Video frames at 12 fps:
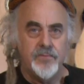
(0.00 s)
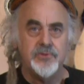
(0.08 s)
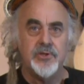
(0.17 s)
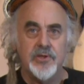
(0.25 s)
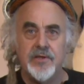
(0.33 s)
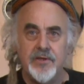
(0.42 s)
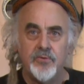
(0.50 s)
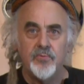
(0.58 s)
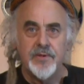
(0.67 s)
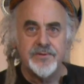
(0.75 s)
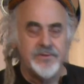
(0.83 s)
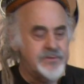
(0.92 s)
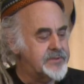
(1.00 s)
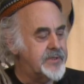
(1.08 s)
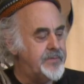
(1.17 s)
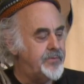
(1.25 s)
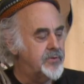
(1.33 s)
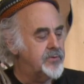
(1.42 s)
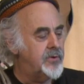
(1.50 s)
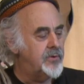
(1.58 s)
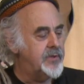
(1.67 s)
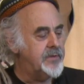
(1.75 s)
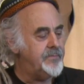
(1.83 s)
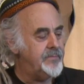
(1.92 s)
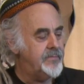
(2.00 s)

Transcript: but you can hear the resonance keep on going.